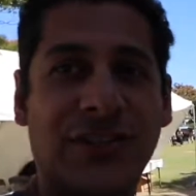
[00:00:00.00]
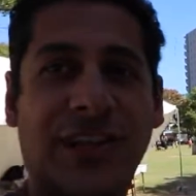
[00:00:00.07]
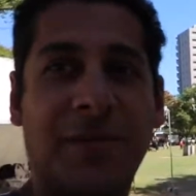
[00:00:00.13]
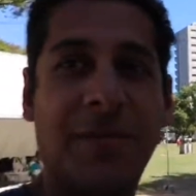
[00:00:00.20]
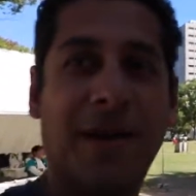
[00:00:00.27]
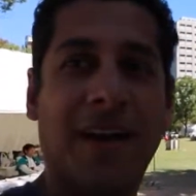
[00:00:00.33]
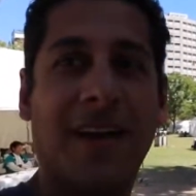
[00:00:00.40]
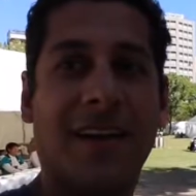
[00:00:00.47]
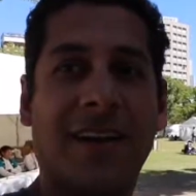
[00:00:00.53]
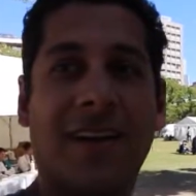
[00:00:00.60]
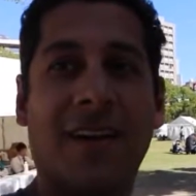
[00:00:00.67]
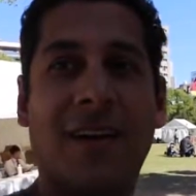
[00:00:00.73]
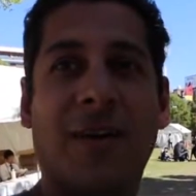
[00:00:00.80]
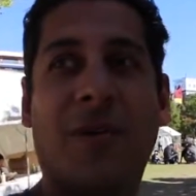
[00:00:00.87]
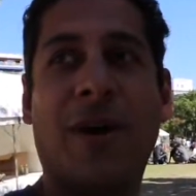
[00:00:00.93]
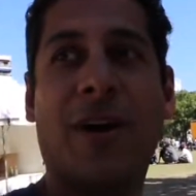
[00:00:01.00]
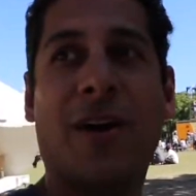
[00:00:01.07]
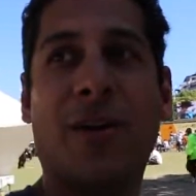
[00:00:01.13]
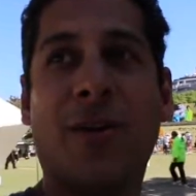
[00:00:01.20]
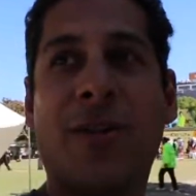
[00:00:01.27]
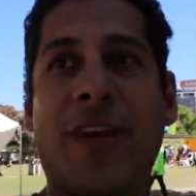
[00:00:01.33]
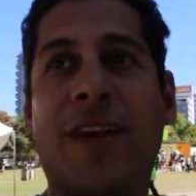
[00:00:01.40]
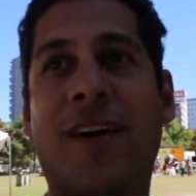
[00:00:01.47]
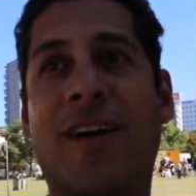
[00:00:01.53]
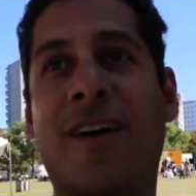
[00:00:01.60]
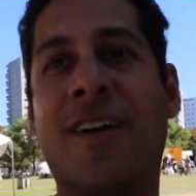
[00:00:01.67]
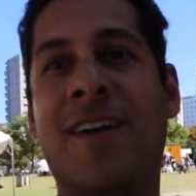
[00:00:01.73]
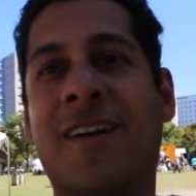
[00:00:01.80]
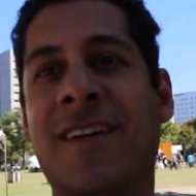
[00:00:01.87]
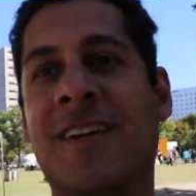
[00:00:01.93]
that I'm not aware of who they
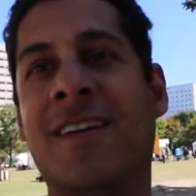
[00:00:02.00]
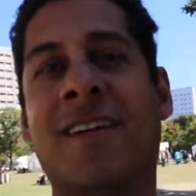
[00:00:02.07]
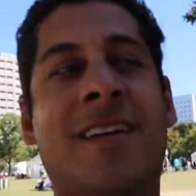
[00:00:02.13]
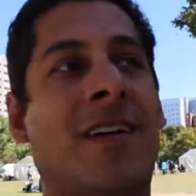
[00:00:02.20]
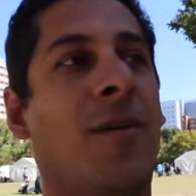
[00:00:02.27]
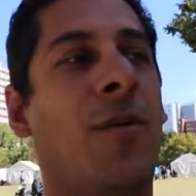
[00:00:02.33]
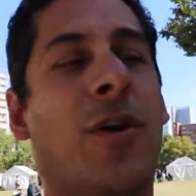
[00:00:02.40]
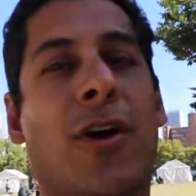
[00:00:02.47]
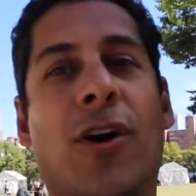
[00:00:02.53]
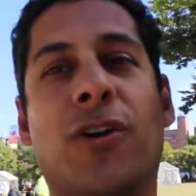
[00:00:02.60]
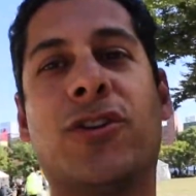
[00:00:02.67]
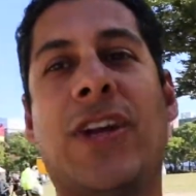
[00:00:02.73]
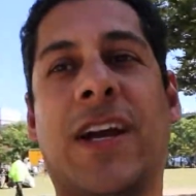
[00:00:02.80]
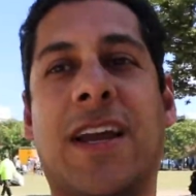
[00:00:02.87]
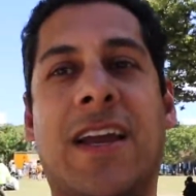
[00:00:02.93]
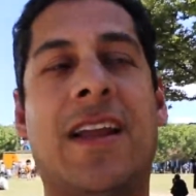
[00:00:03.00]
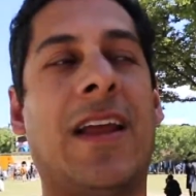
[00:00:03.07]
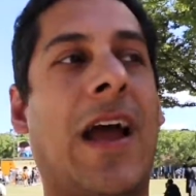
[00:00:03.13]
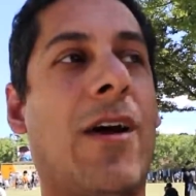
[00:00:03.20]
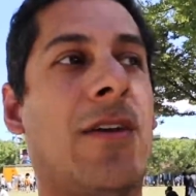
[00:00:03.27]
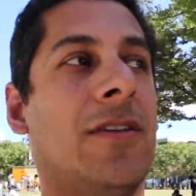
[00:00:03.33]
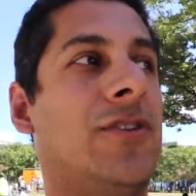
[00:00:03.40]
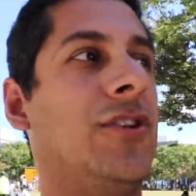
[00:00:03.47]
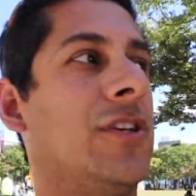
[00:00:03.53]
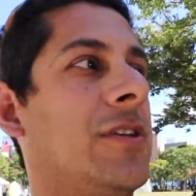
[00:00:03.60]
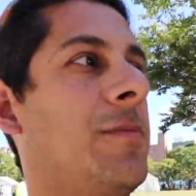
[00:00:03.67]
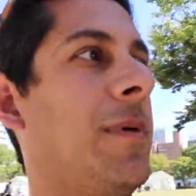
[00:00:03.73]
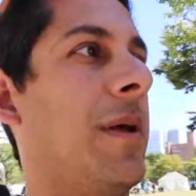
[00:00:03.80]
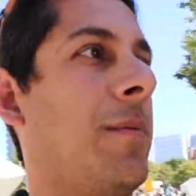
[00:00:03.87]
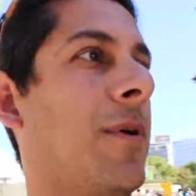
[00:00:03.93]
are. We're gonna go check it out in just
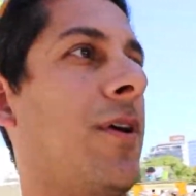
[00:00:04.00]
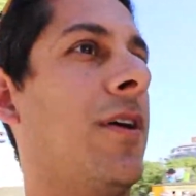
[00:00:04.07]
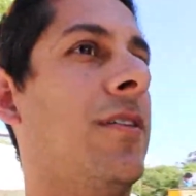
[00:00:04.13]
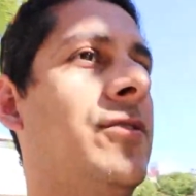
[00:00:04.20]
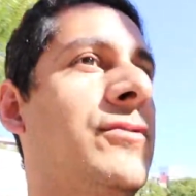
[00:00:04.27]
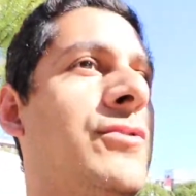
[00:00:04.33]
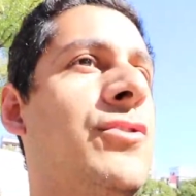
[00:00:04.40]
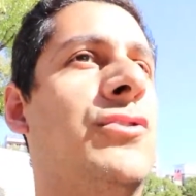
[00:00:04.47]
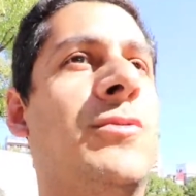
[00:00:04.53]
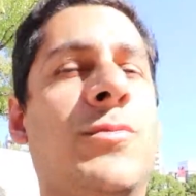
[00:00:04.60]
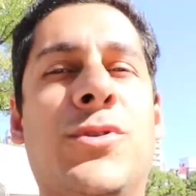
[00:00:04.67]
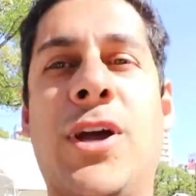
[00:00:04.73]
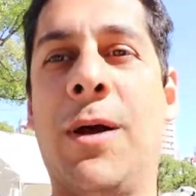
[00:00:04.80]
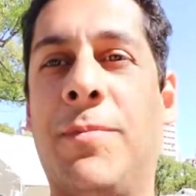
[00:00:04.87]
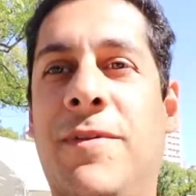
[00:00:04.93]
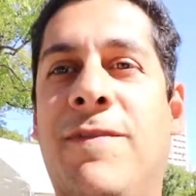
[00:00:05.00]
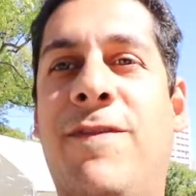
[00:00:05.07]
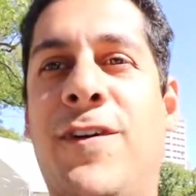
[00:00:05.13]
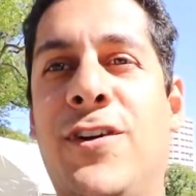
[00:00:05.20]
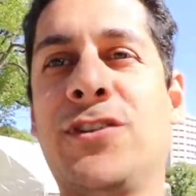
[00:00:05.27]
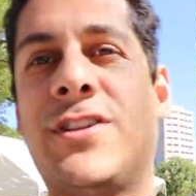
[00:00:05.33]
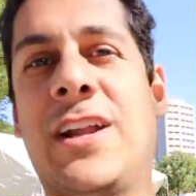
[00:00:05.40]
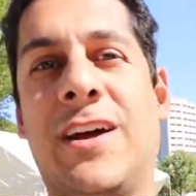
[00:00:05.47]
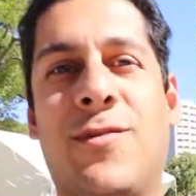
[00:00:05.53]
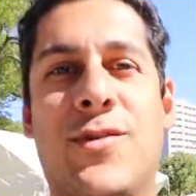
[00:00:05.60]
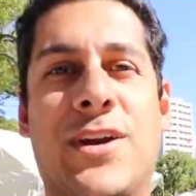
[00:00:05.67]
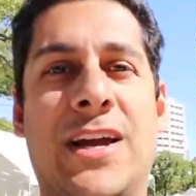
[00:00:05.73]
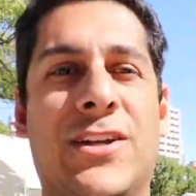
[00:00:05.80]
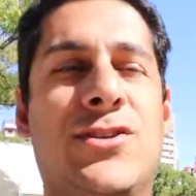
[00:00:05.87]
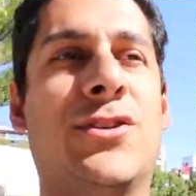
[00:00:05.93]
a minute. I'm gonna do some shopping first and I'll
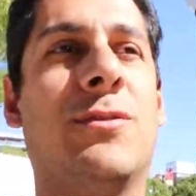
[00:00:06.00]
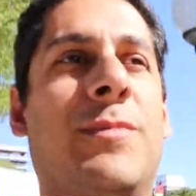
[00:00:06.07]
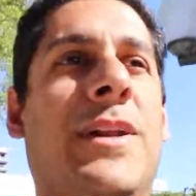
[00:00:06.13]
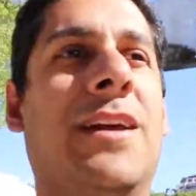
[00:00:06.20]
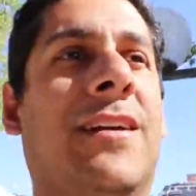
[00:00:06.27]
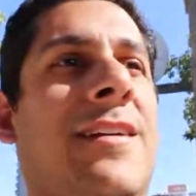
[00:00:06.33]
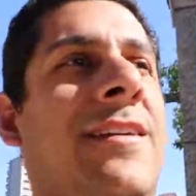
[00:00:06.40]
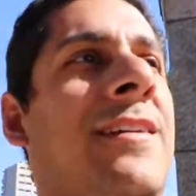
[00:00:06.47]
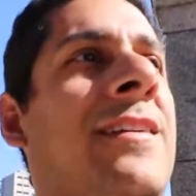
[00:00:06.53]
catch you in a minute.